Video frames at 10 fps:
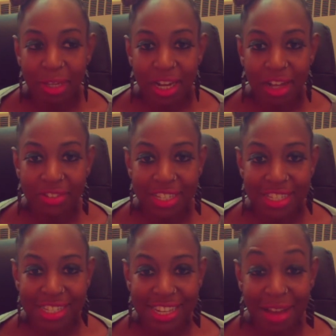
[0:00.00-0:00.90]

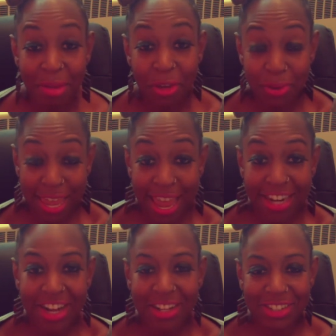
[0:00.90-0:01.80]
Obviously, you can
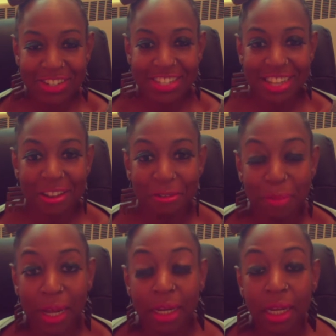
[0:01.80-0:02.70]
hug yourself,
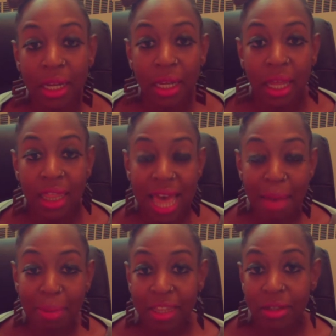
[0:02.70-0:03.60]
but that
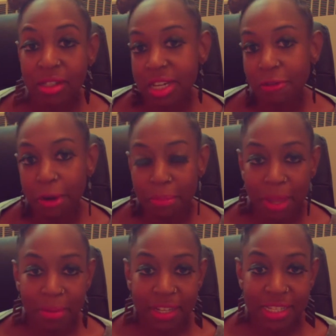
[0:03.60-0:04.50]
may look different.
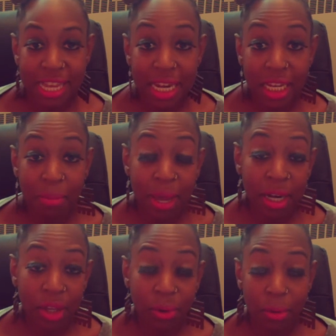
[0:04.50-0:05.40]
Maybe it's getting a
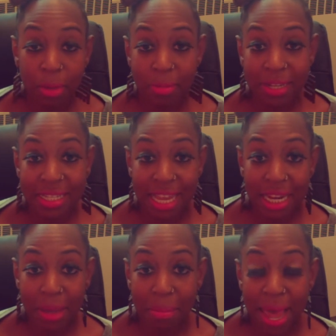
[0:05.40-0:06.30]
pedicure, maybe it's
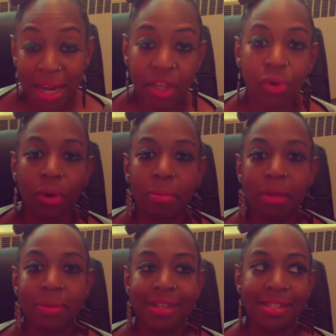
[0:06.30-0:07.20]
getting a manicure,
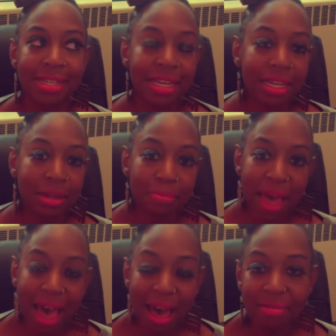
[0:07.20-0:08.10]
maybe it's taking a
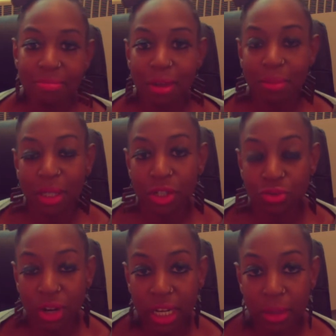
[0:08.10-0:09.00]
bath, maybe it's
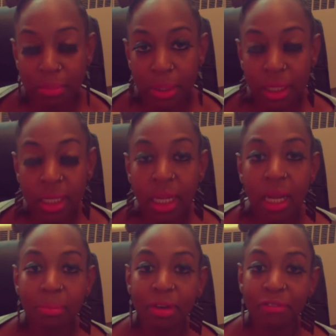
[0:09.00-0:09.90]
reading a book,
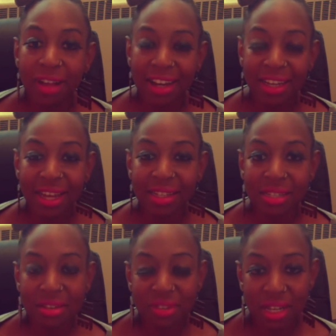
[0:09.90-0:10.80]
but finding
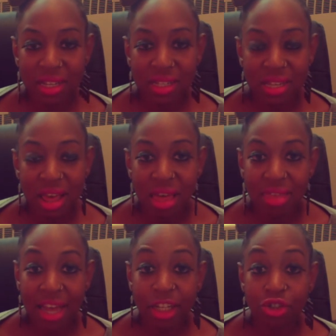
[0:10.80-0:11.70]
activities
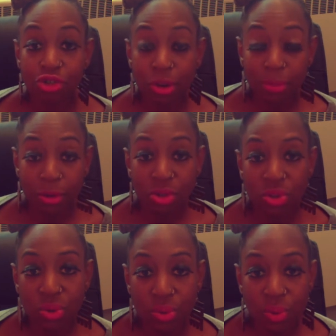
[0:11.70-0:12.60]
that contribute
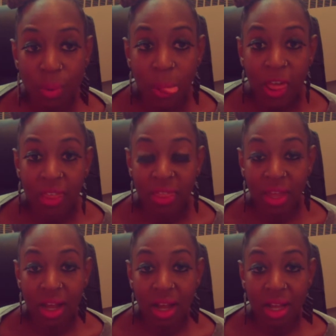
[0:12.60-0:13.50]
to
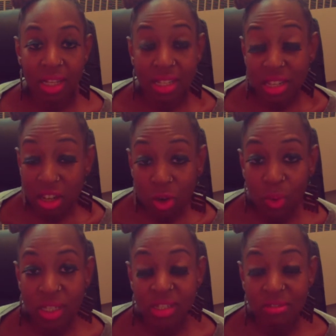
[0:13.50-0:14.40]
the
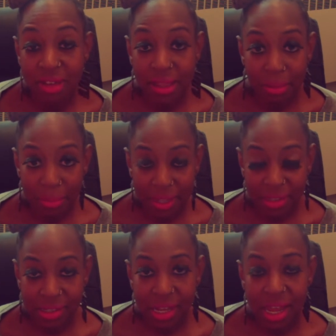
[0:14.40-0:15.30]
continuous
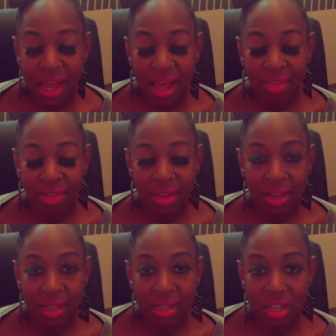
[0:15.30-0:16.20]
development and the
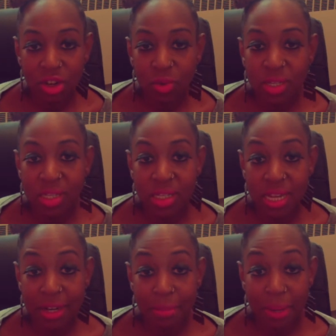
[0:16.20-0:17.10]
continuous
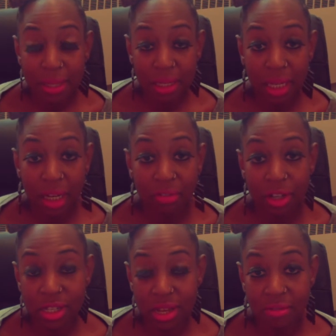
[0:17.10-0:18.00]
sustainability of our
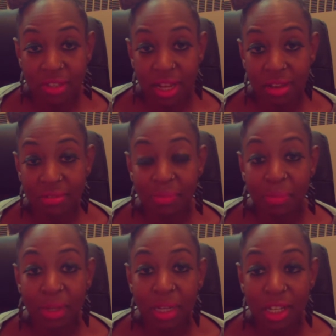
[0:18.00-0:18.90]
self-love
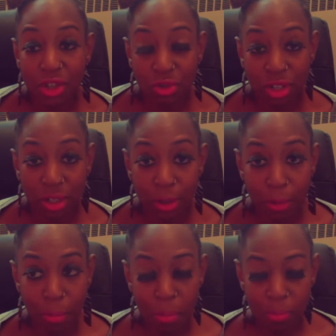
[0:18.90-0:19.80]
is critical.
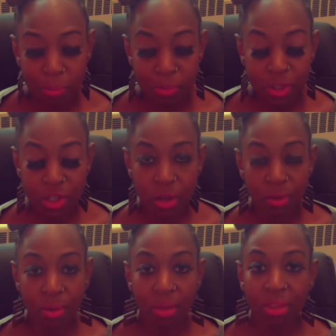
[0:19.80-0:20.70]

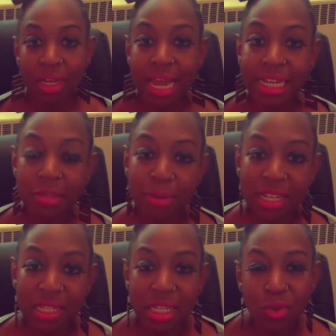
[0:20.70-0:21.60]
So the next
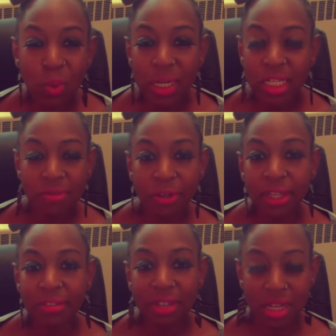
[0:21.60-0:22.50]
piece is, what is
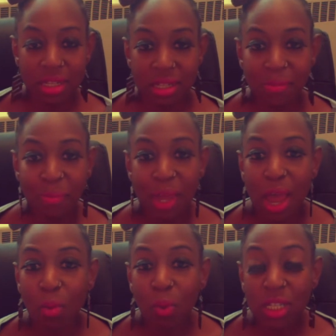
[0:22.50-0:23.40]
forgiveness?
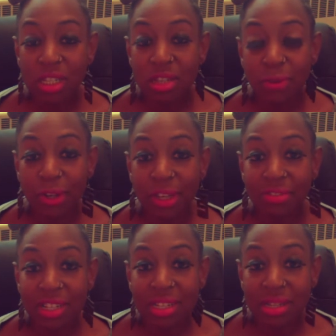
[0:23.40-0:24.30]
And what does
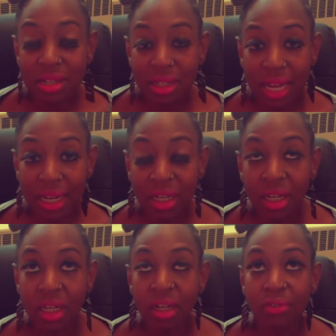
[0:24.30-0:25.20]
forgiveness look like?
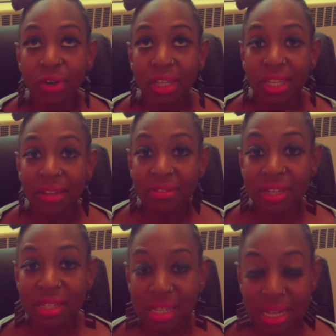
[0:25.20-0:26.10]

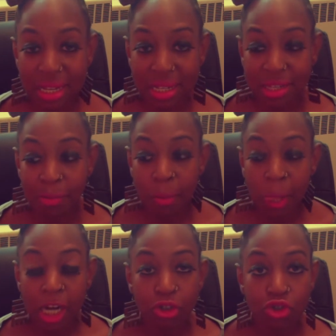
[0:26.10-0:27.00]
Forgiveness is
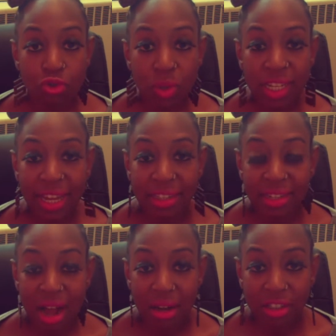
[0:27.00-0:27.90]
truly
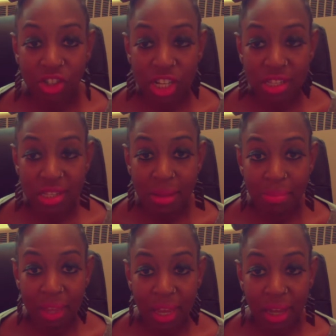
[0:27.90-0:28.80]
acknowledging
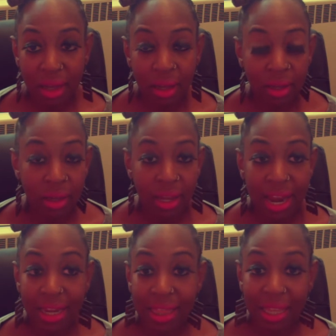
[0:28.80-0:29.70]
something,
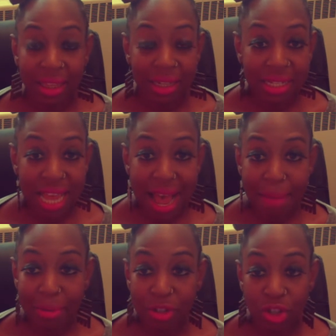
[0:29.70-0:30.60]
anything that has
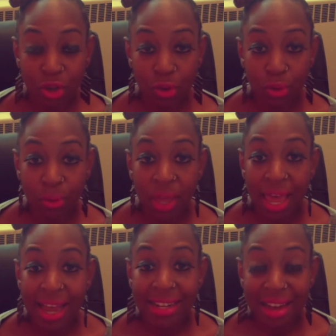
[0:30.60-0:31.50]
happened to you,
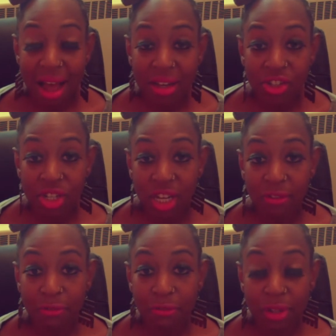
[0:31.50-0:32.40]
acknowledging it
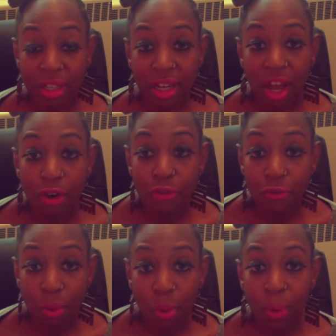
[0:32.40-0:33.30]
fully
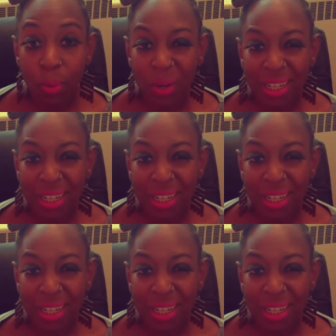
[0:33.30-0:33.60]
for what